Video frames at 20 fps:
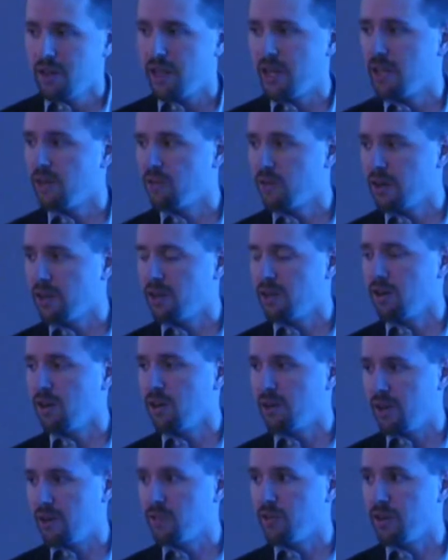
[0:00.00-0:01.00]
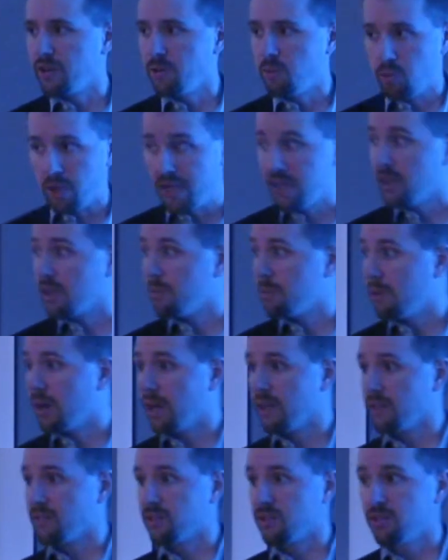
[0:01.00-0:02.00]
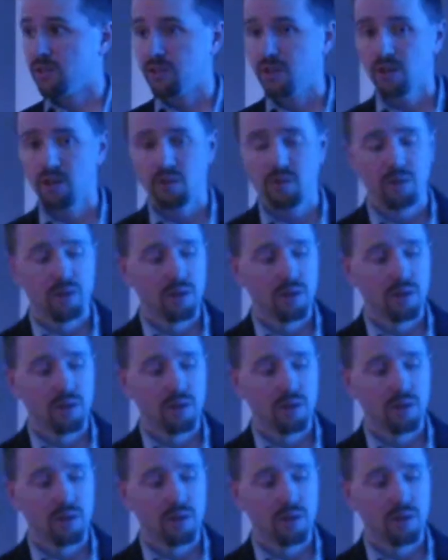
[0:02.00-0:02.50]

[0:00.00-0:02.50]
iterated on every week by Asysco,